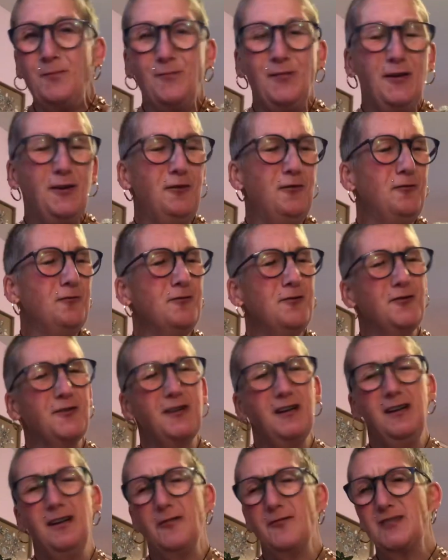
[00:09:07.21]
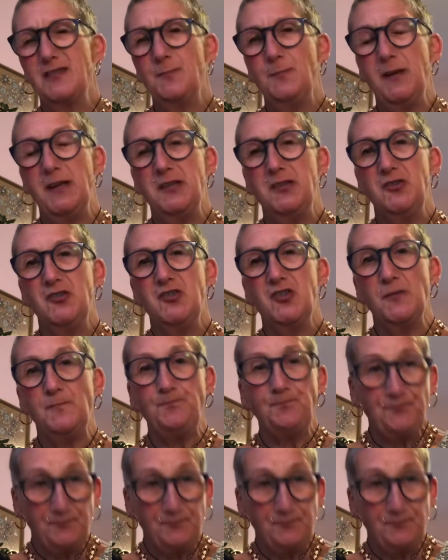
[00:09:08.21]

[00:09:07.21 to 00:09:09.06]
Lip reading: But oh God, I love sponge.